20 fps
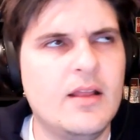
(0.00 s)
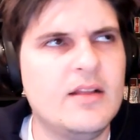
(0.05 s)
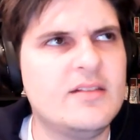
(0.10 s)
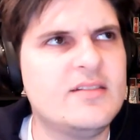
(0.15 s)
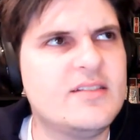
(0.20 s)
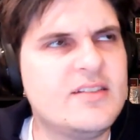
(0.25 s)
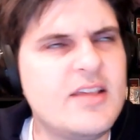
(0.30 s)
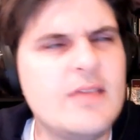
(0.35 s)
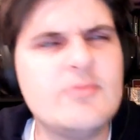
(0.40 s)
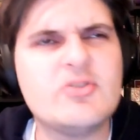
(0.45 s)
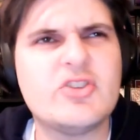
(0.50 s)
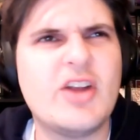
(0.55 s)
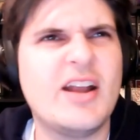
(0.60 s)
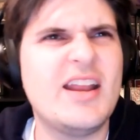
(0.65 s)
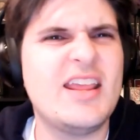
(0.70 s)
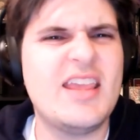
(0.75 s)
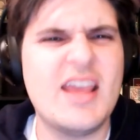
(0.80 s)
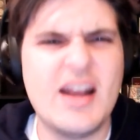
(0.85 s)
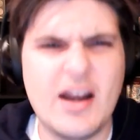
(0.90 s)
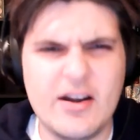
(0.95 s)
Teams trying
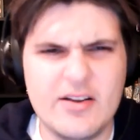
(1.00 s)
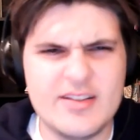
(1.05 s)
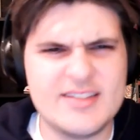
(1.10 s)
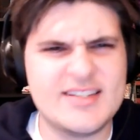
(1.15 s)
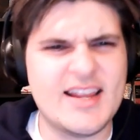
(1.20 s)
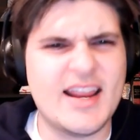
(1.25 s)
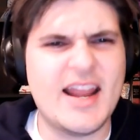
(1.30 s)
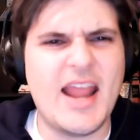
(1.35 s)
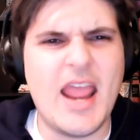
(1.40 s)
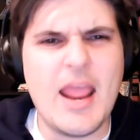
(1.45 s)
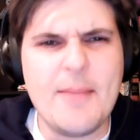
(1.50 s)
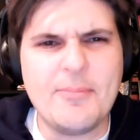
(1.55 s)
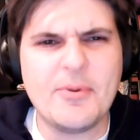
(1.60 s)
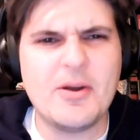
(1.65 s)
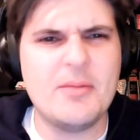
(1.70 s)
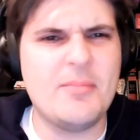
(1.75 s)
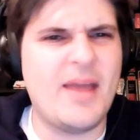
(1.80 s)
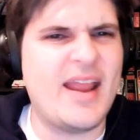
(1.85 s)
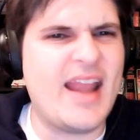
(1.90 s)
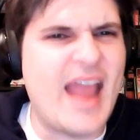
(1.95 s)
to get under the second
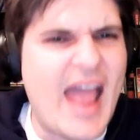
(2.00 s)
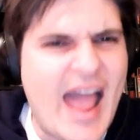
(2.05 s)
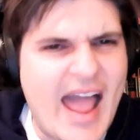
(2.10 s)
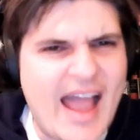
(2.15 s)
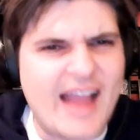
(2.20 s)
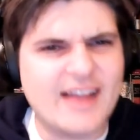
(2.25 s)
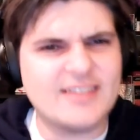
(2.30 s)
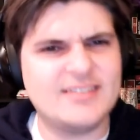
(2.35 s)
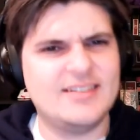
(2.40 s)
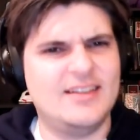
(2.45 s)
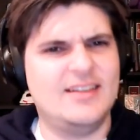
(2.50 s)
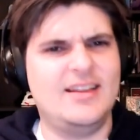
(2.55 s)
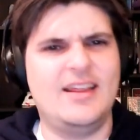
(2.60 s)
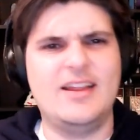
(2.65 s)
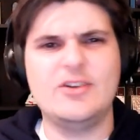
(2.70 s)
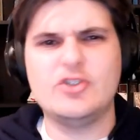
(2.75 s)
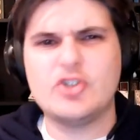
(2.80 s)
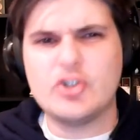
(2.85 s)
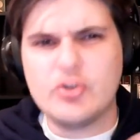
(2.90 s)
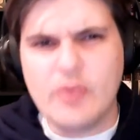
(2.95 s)
apron might act
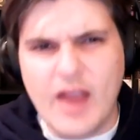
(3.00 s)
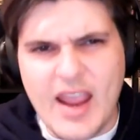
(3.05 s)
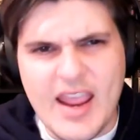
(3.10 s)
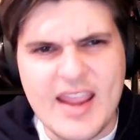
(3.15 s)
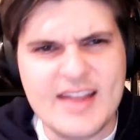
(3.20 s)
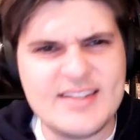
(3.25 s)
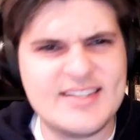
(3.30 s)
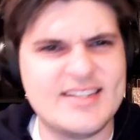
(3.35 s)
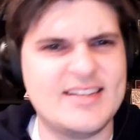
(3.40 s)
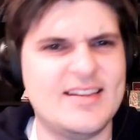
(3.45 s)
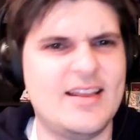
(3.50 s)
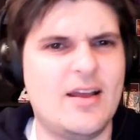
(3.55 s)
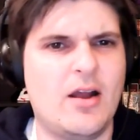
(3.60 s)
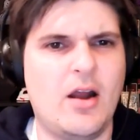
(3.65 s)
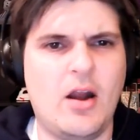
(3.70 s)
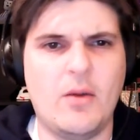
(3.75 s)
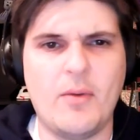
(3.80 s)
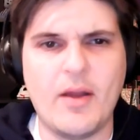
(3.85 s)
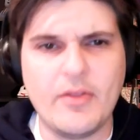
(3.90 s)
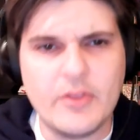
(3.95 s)
in trades
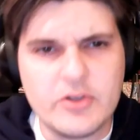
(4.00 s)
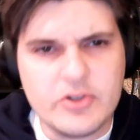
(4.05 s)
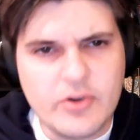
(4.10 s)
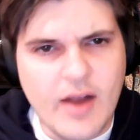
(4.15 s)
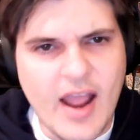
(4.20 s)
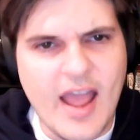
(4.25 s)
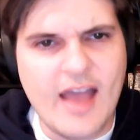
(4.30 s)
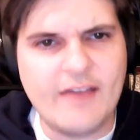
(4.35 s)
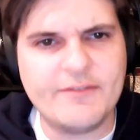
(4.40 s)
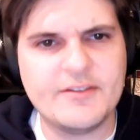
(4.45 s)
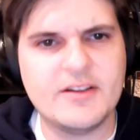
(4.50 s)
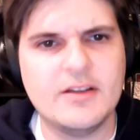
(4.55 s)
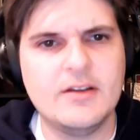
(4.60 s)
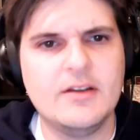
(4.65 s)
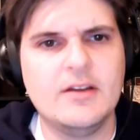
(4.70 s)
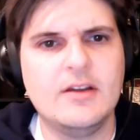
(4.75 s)
around the draft.